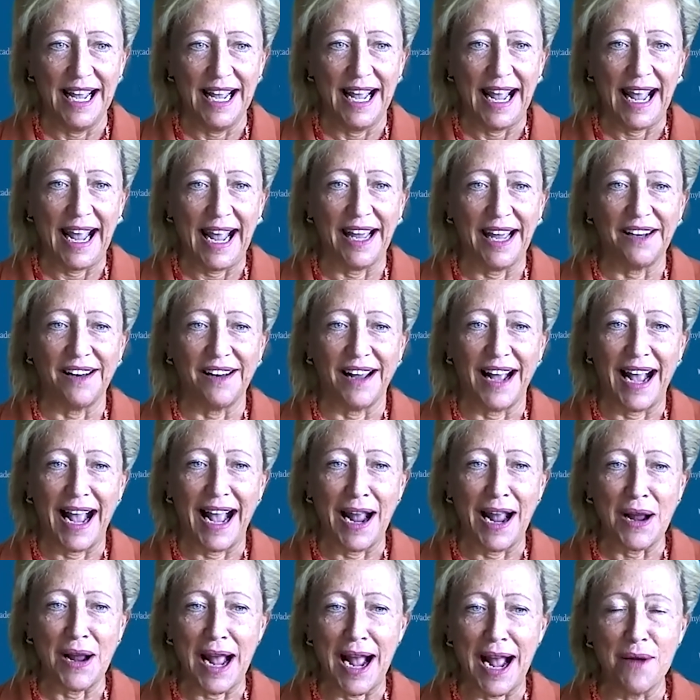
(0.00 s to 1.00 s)
And
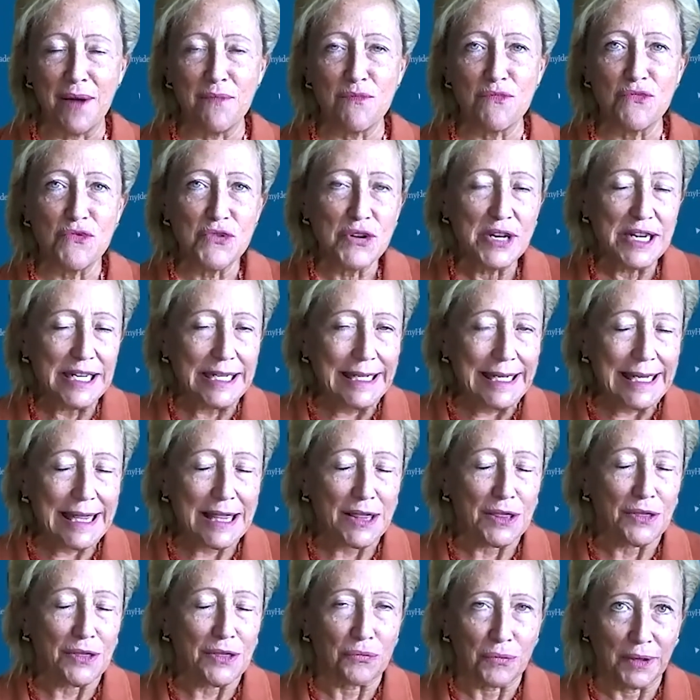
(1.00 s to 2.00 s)
I'm really
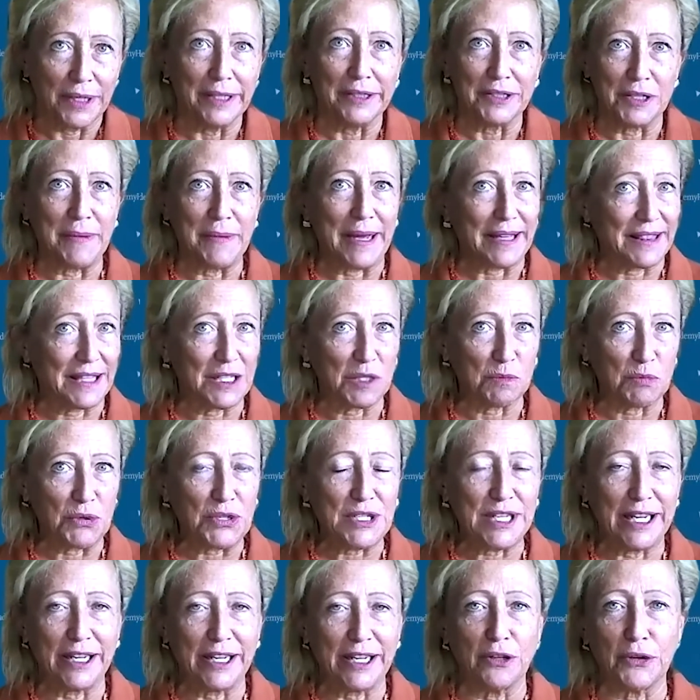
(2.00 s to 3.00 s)
thrilled about this
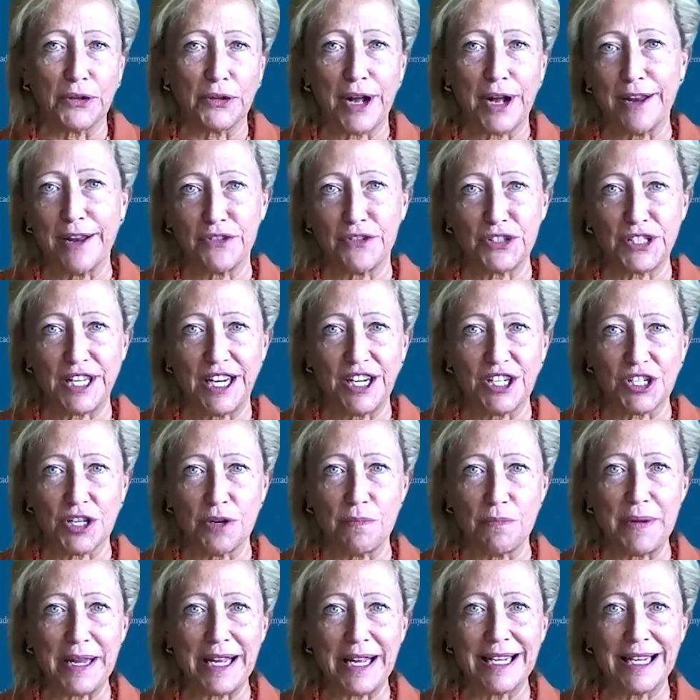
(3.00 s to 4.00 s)
particular conversation
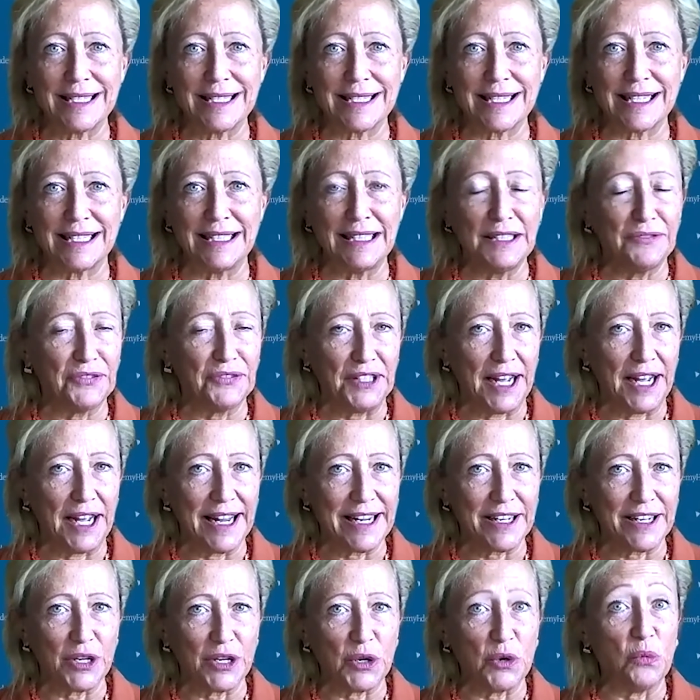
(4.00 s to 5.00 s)
because Clif and I
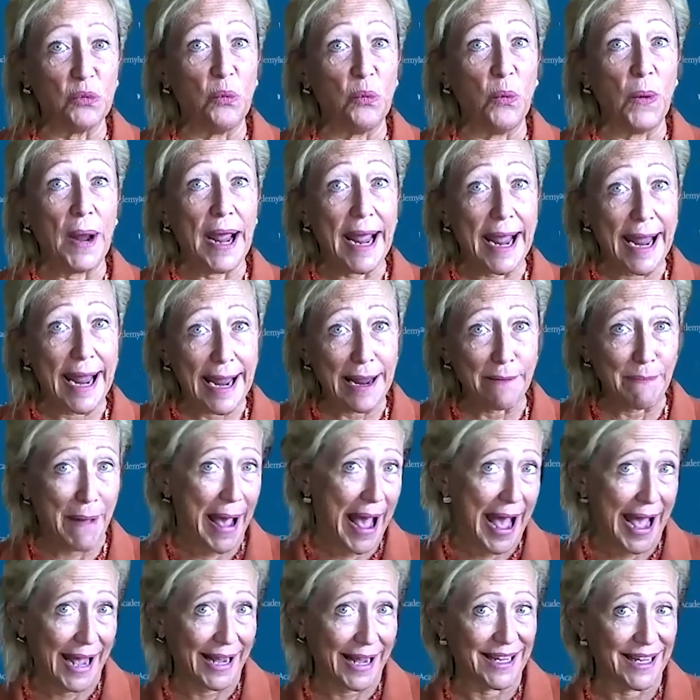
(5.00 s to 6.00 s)
go way
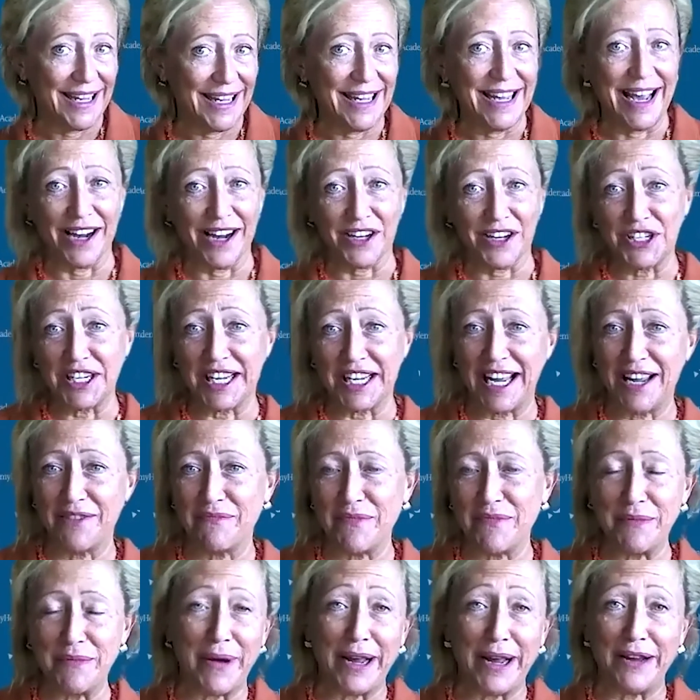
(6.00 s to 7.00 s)
back. He actually gave
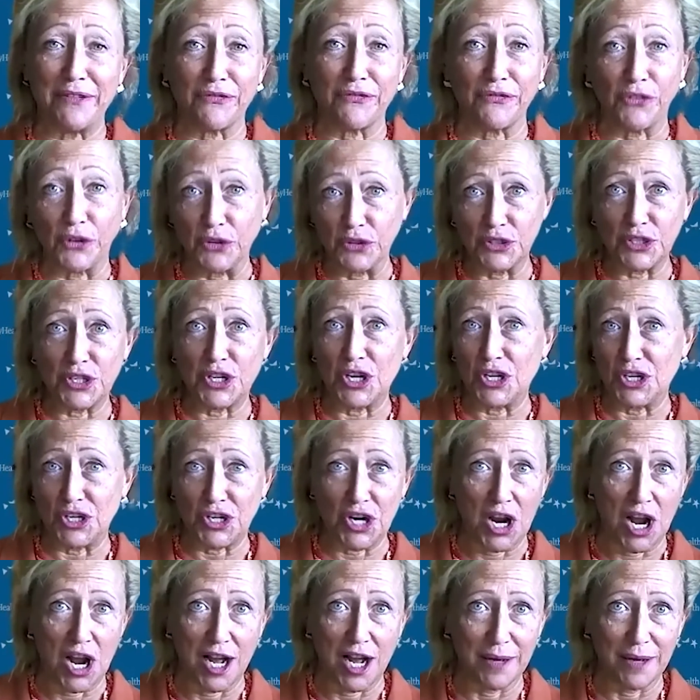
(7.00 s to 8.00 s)
me my first
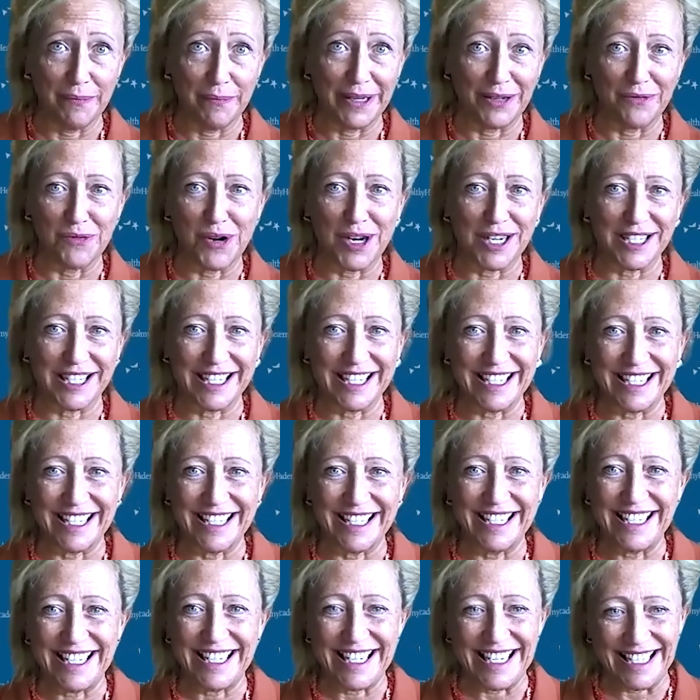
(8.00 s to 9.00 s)
job in
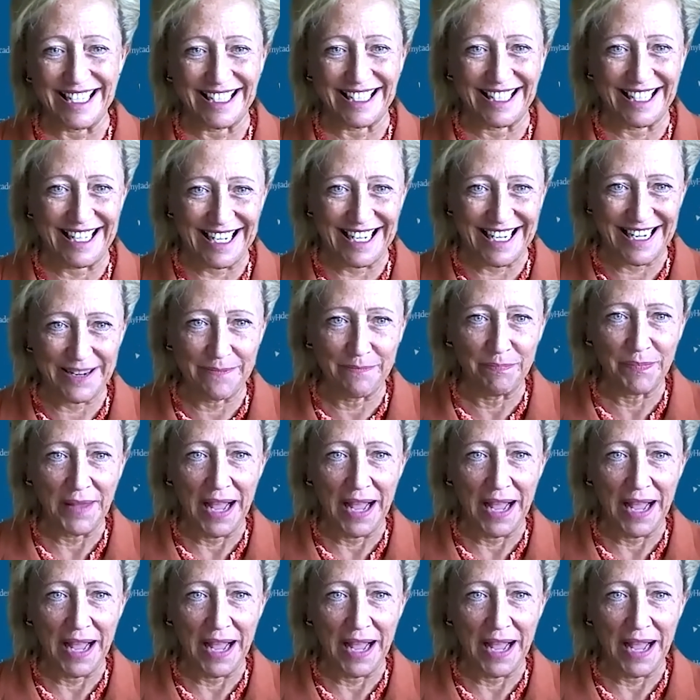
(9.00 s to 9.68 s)
Washington, D.C.